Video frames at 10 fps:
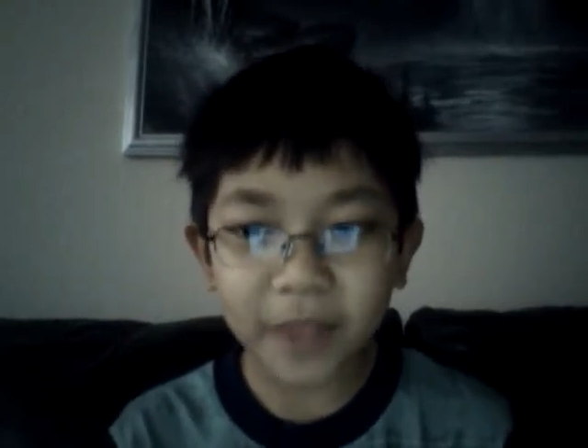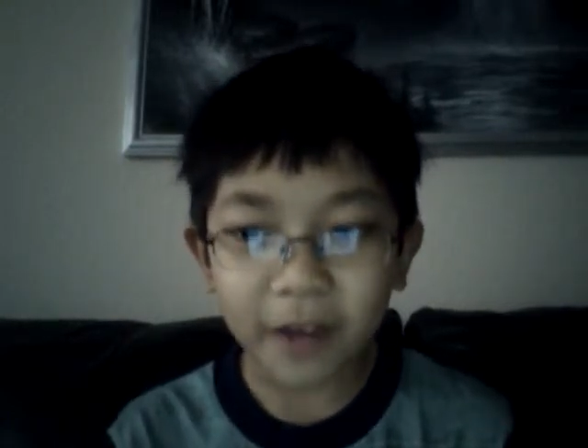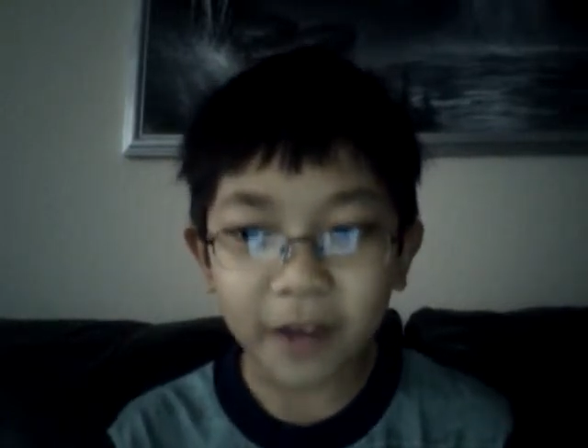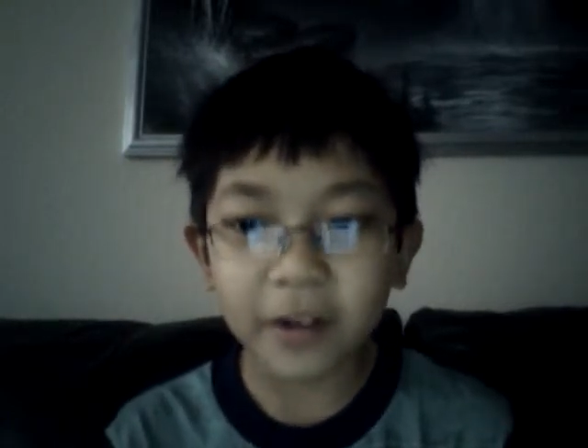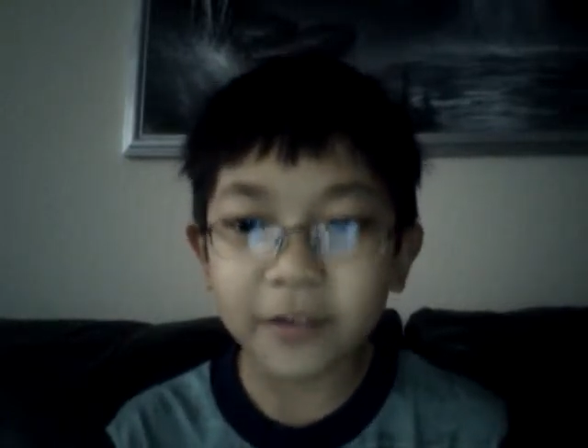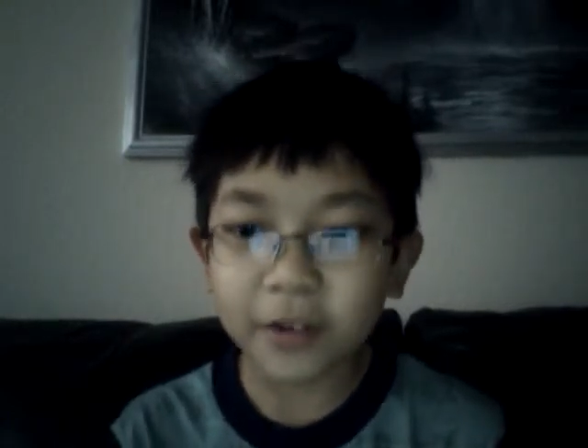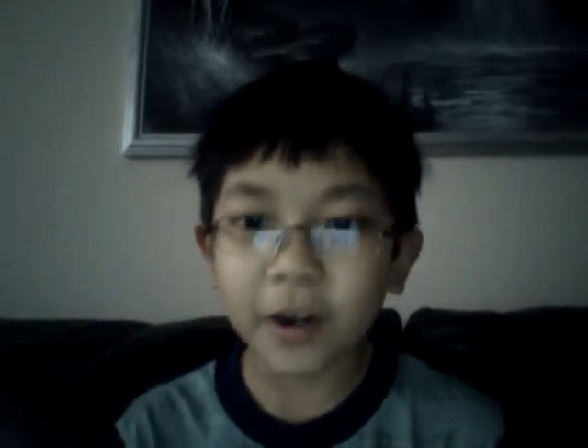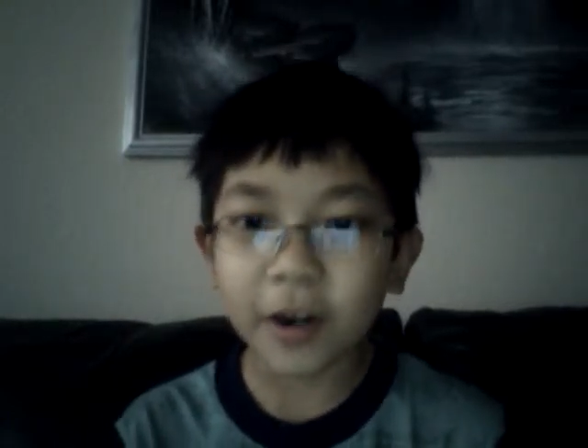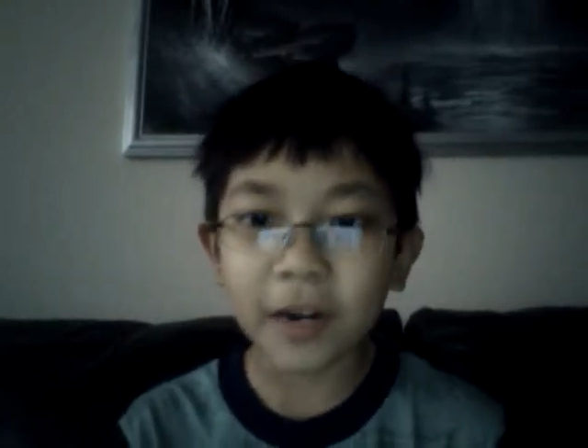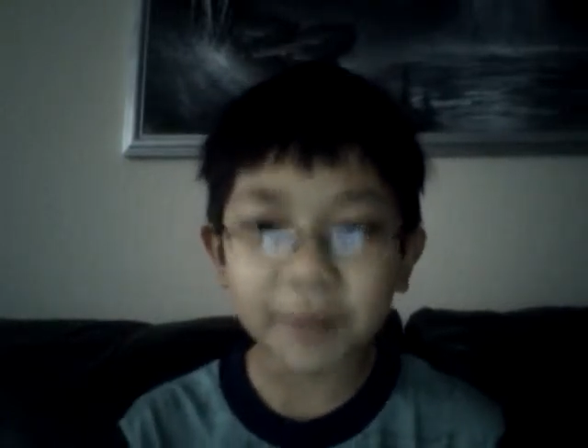I don't even
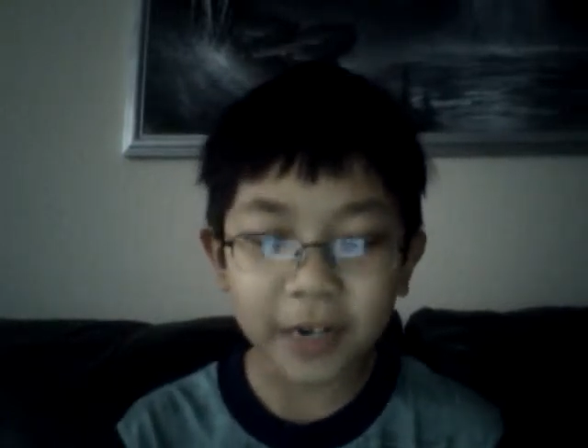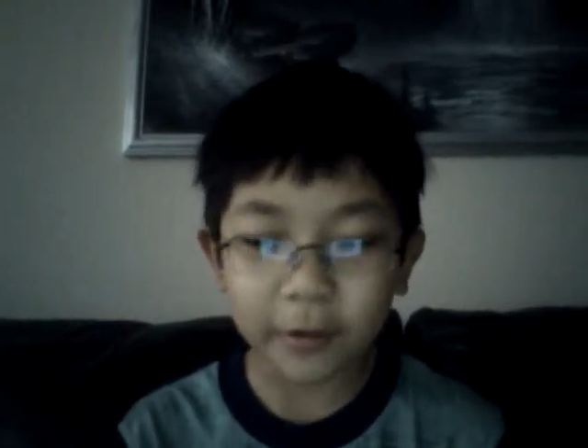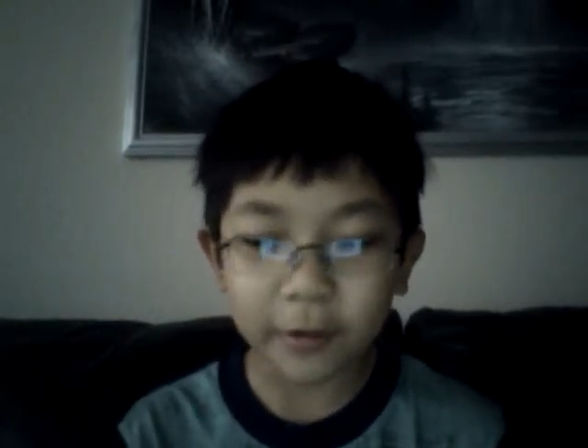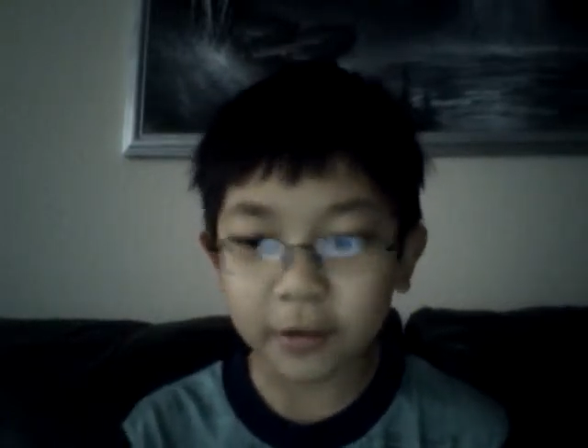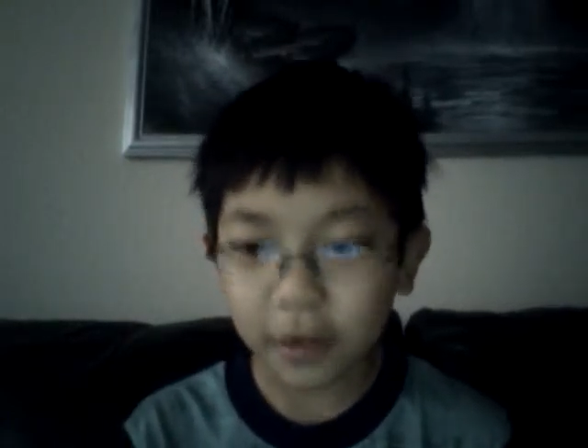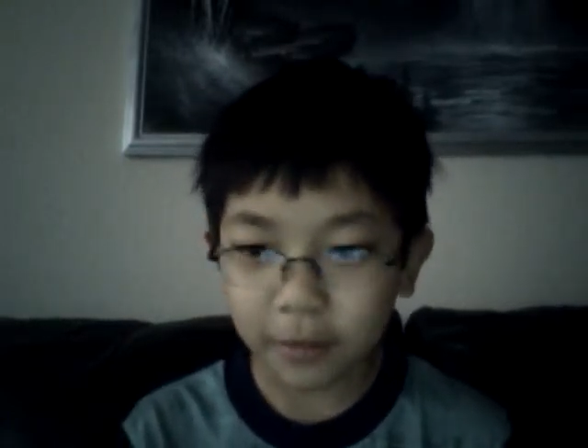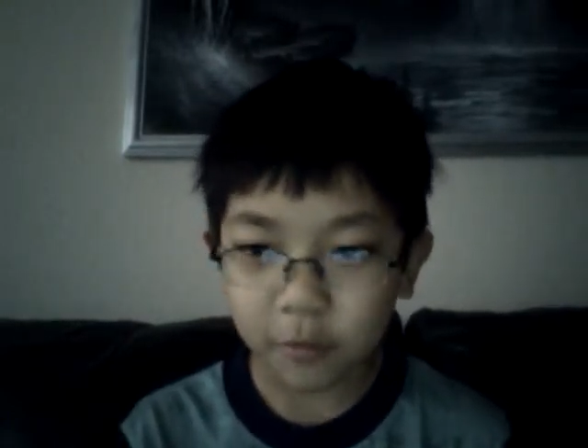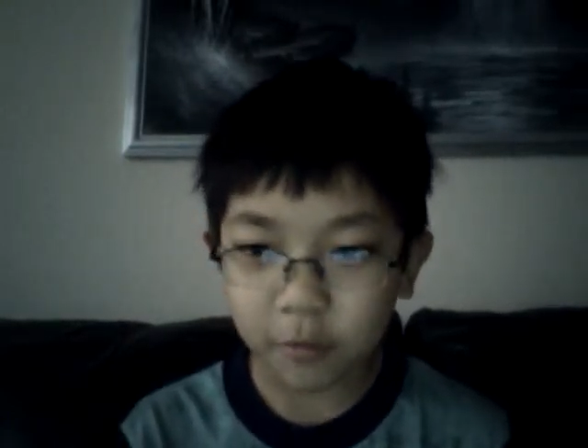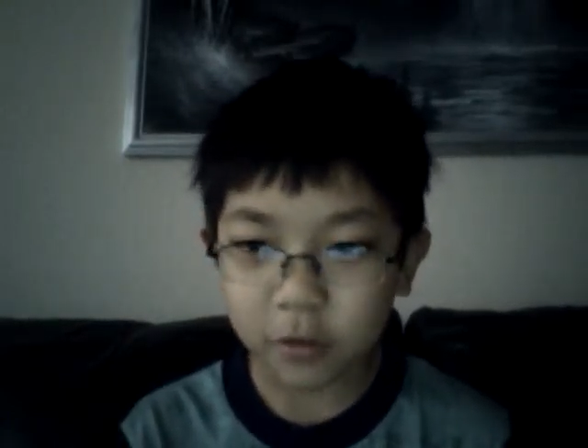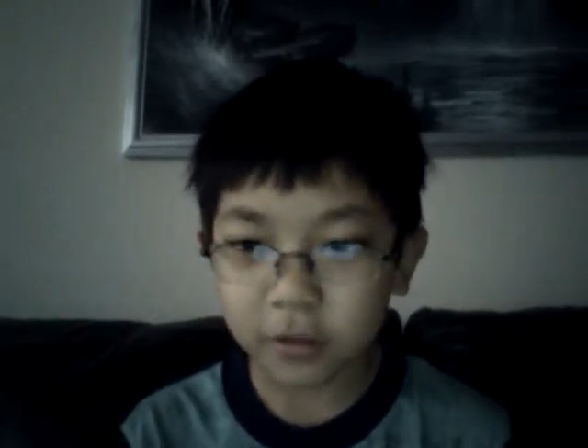know how to pronounce it
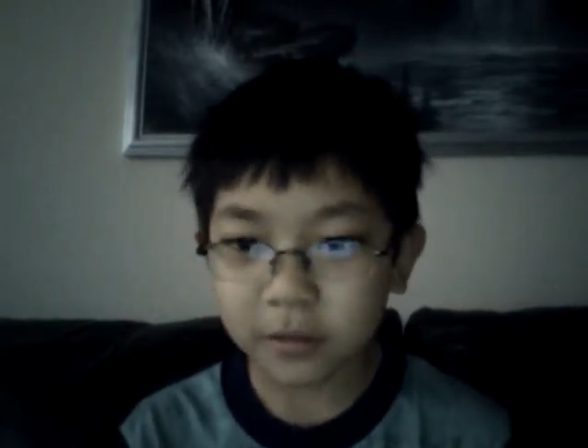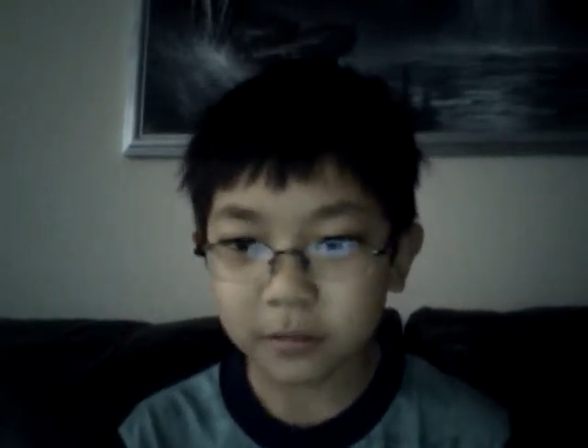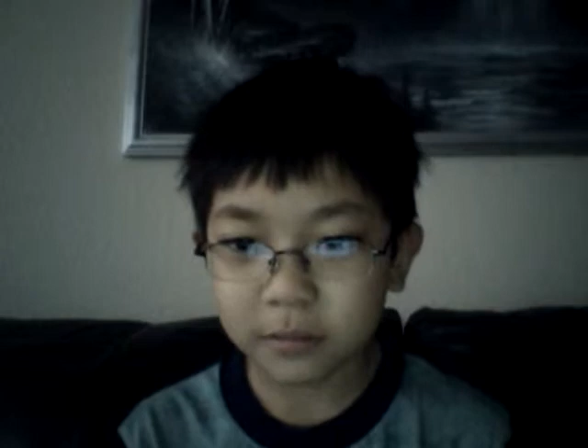anymore.